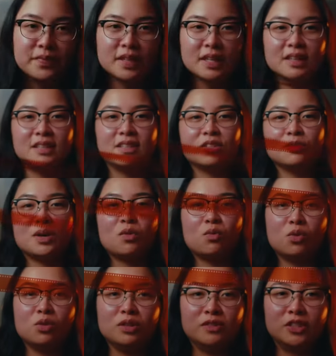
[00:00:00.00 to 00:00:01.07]
This is my
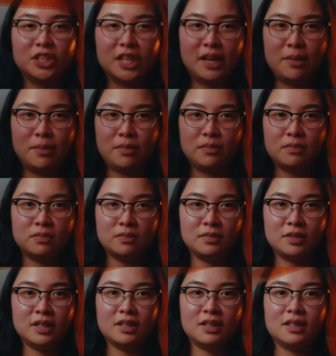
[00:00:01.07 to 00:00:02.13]
roll of shame.
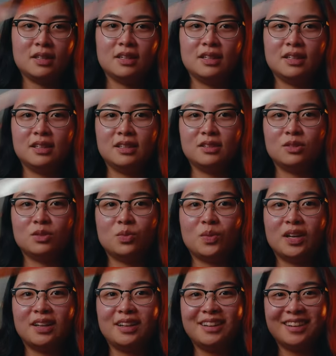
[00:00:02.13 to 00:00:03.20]
This is
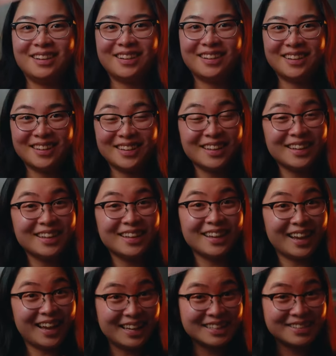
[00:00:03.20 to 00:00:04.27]
when
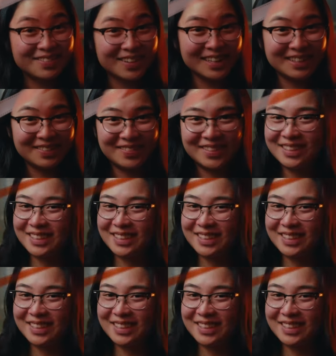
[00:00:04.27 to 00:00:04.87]
I developed,